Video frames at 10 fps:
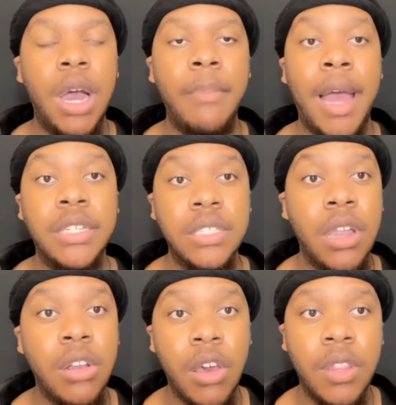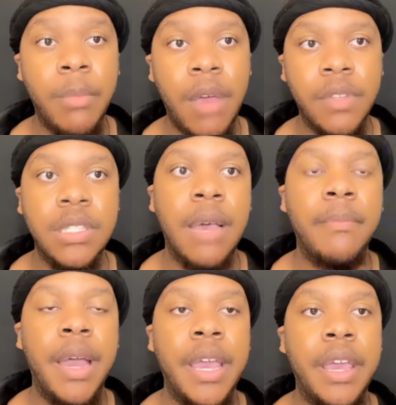I just don't know them off the top
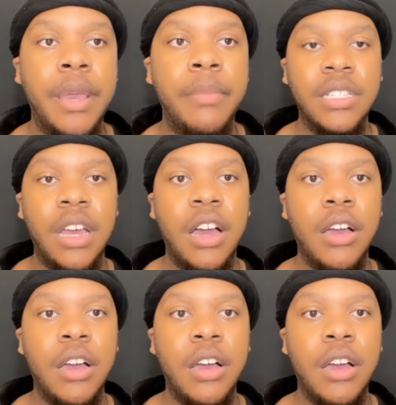of my head, but